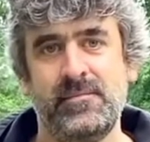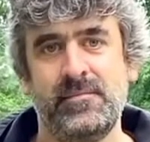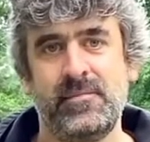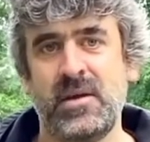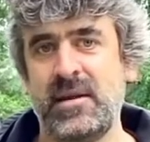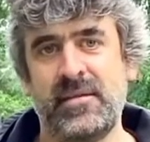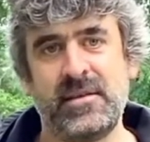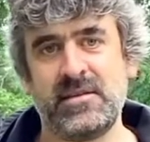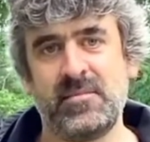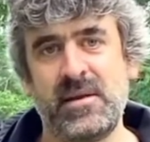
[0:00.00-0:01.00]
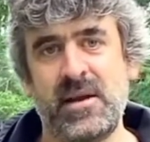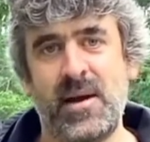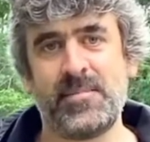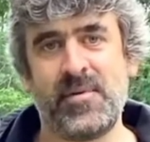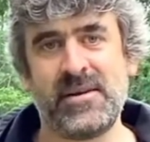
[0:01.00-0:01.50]
No doubt these have been
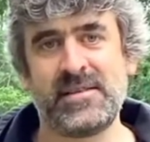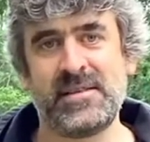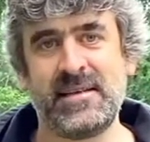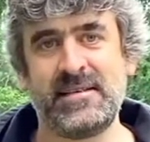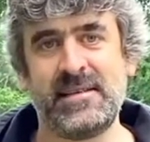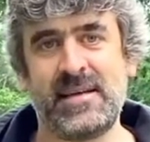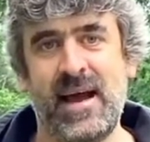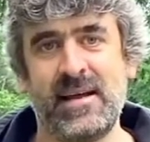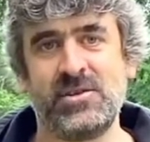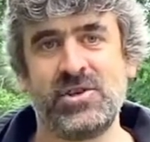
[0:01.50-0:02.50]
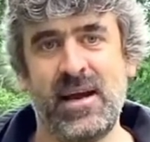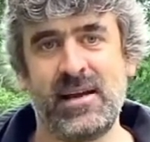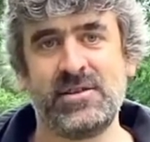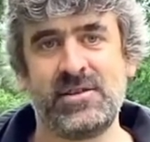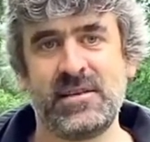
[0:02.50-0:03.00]
unprecedented and
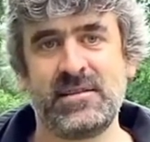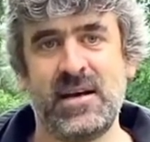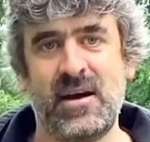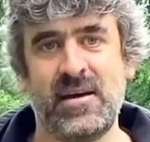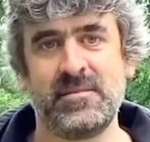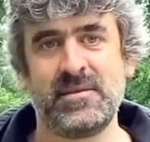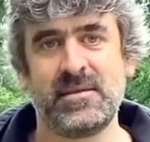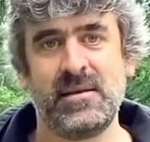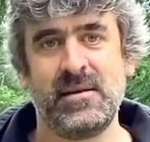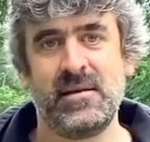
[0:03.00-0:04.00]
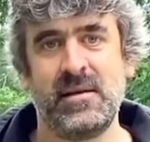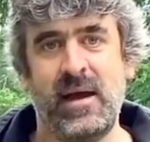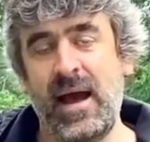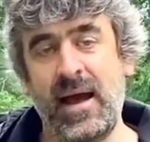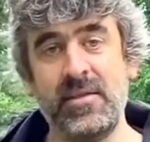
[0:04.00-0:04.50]
challenging times,
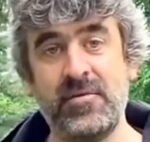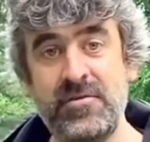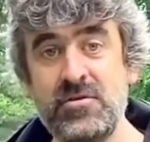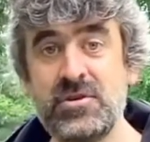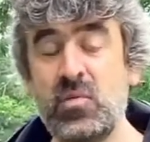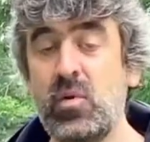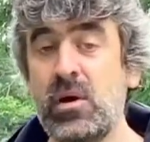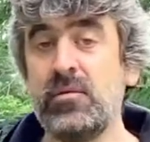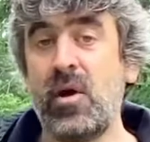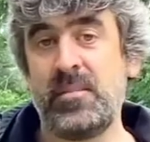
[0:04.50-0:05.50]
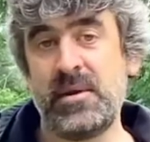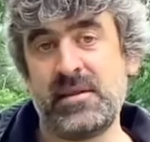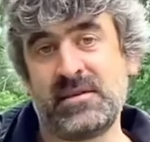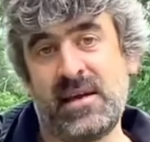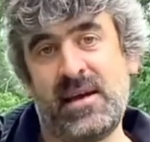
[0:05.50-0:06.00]
and the future will not be
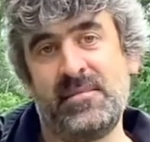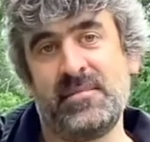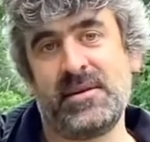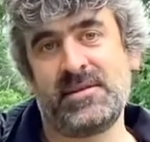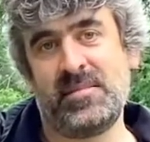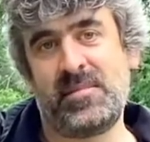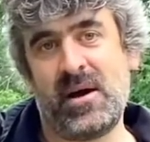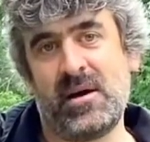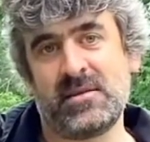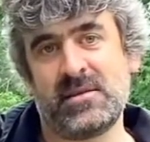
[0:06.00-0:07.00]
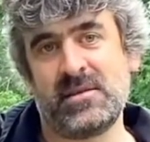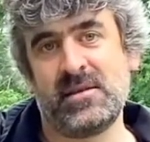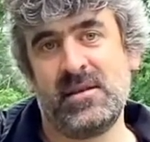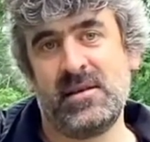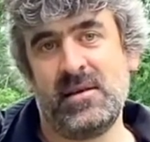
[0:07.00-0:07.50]
the same as the past.
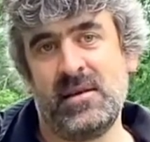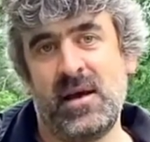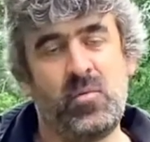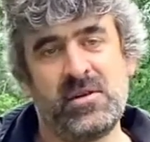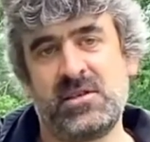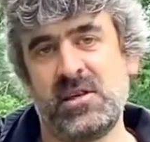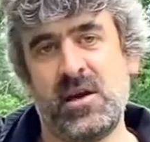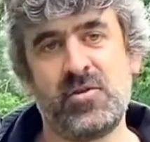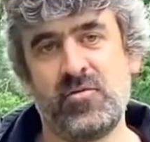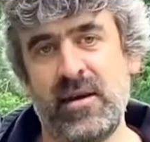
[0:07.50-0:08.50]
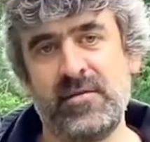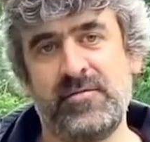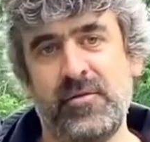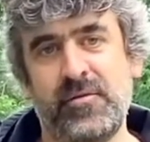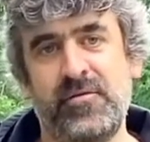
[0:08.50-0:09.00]
We're so
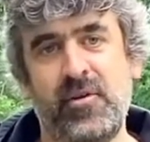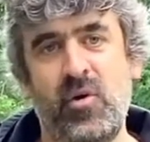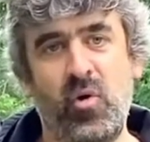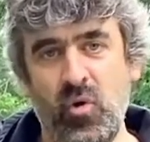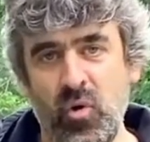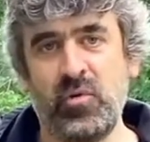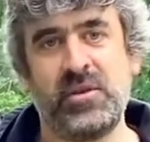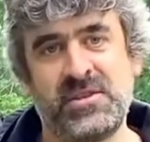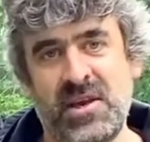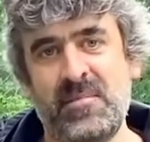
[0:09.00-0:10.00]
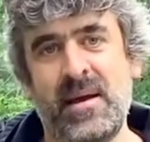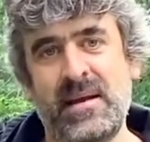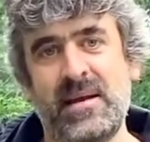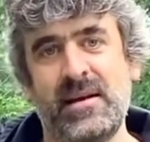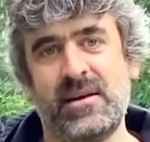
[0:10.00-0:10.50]
grateful for all that so many in our